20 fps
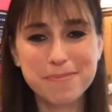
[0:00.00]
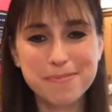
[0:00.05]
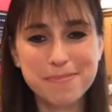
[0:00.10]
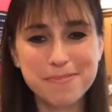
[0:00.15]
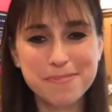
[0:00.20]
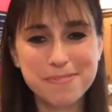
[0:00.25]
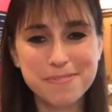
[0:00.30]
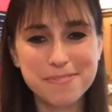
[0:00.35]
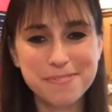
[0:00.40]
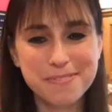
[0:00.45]

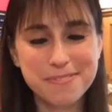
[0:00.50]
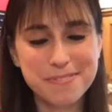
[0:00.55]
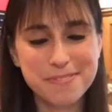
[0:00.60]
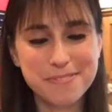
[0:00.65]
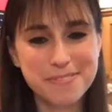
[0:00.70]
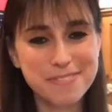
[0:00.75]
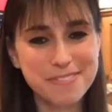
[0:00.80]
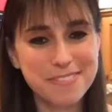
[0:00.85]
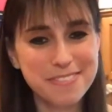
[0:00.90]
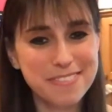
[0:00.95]

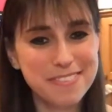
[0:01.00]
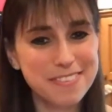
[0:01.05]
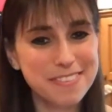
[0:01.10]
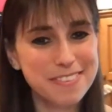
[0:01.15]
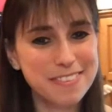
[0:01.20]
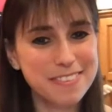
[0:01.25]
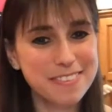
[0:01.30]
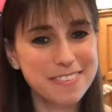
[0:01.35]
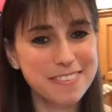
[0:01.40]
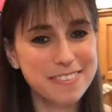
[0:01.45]

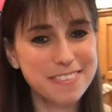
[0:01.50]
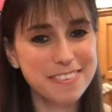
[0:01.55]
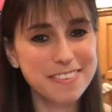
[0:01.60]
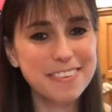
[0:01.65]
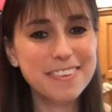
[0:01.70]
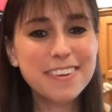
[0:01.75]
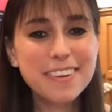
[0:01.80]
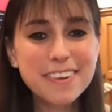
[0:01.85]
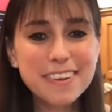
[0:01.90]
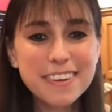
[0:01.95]

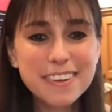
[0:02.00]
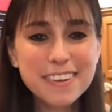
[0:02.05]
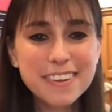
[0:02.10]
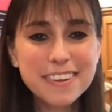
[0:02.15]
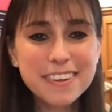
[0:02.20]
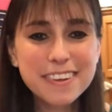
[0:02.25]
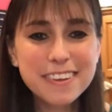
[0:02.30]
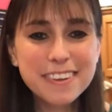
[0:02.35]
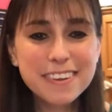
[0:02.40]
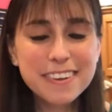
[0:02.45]

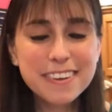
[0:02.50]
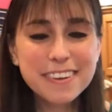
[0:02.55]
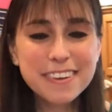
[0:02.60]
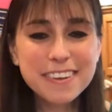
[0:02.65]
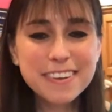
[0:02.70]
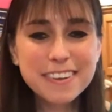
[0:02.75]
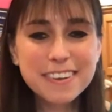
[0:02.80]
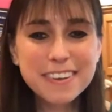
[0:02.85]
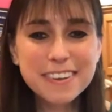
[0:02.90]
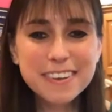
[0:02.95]

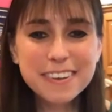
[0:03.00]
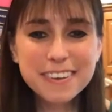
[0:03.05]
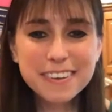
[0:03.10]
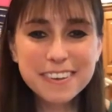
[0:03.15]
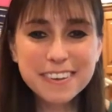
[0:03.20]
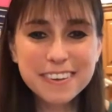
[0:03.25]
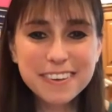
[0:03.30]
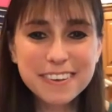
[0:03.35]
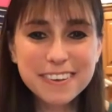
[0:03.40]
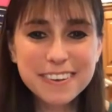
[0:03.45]

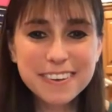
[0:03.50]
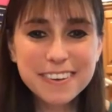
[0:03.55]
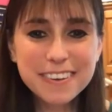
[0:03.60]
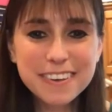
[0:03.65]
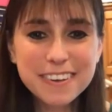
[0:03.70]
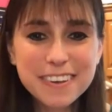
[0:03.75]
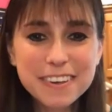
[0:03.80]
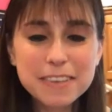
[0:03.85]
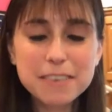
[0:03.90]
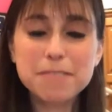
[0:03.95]

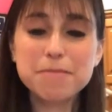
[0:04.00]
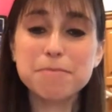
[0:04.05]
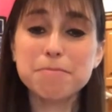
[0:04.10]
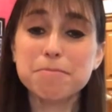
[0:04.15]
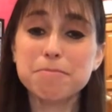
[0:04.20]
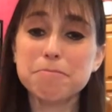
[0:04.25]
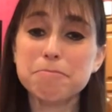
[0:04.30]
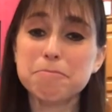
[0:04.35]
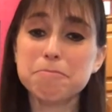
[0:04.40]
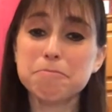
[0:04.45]

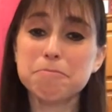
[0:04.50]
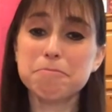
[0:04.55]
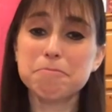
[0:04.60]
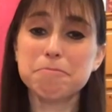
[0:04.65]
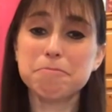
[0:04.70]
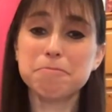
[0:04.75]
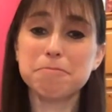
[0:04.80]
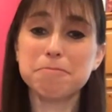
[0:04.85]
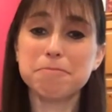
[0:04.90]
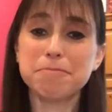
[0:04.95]

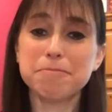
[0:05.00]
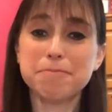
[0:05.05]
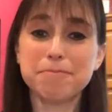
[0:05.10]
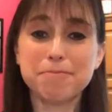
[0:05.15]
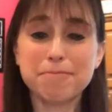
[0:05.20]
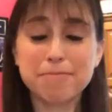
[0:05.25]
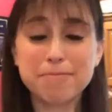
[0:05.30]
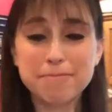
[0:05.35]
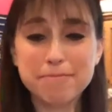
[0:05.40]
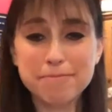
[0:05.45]

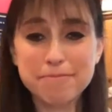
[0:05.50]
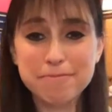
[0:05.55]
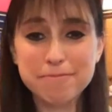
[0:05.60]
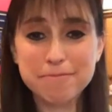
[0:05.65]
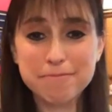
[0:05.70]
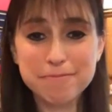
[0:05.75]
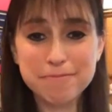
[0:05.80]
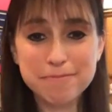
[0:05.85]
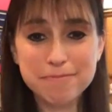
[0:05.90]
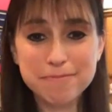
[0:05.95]

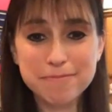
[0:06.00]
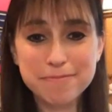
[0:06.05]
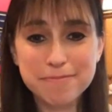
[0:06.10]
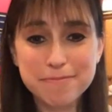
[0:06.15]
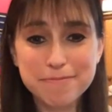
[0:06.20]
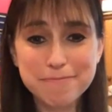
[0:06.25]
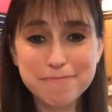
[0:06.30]
No words are spoken by the person on screen.